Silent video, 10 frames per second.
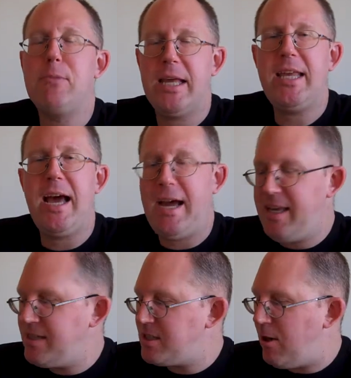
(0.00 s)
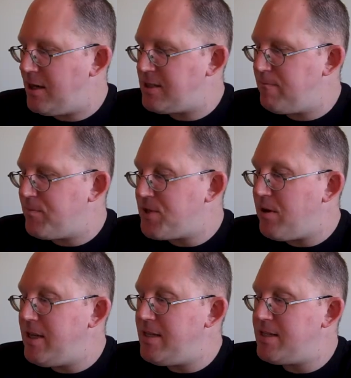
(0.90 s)
I'm like, yeah, he is awesome.
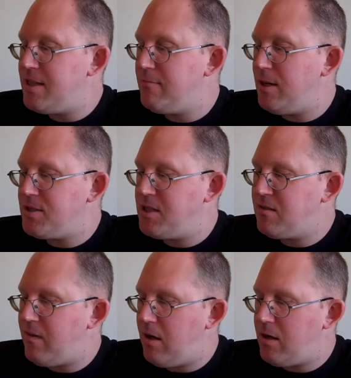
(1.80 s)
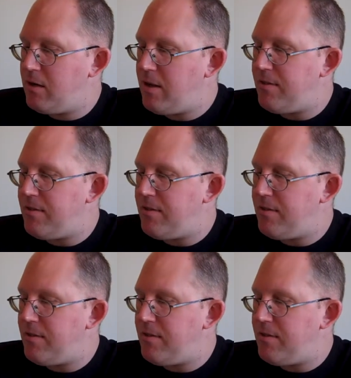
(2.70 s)
So I need to see The Maltese Falcon.